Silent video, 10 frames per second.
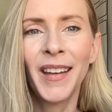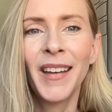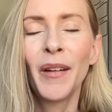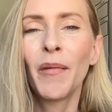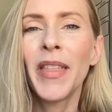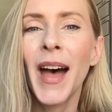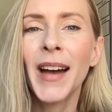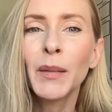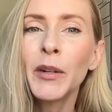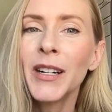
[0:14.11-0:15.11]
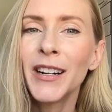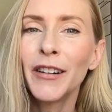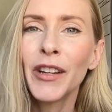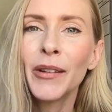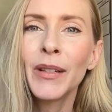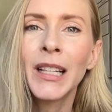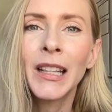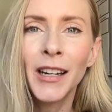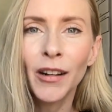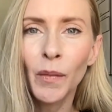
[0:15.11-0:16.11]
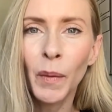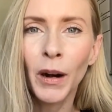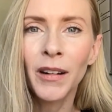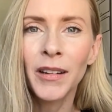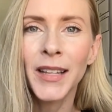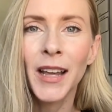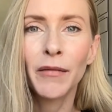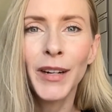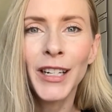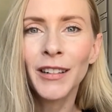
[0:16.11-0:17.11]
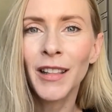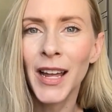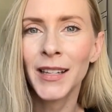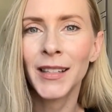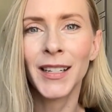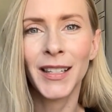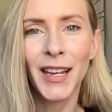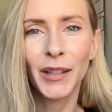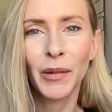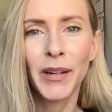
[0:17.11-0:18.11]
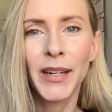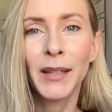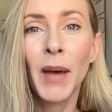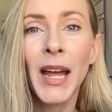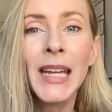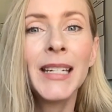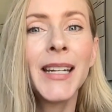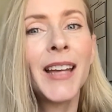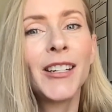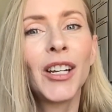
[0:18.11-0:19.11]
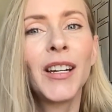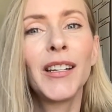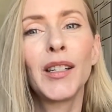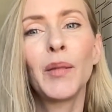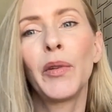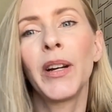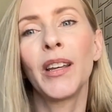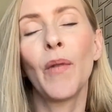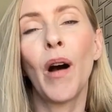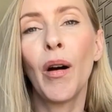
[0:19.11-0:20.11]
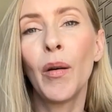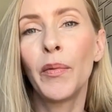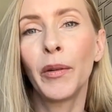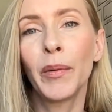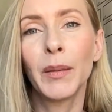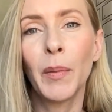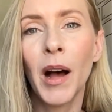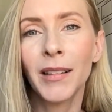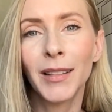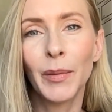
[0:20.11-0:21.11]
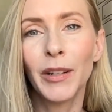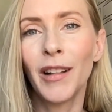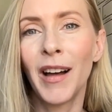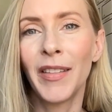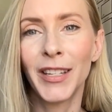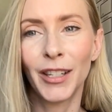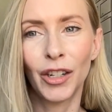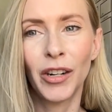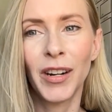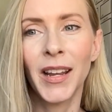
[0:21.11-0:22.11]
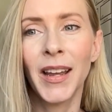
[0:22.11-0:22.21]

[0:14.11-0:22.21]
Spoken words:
With expert interviews, clinical pearls, and real client success stories, my intention is to bring you hope for what's possible on this journey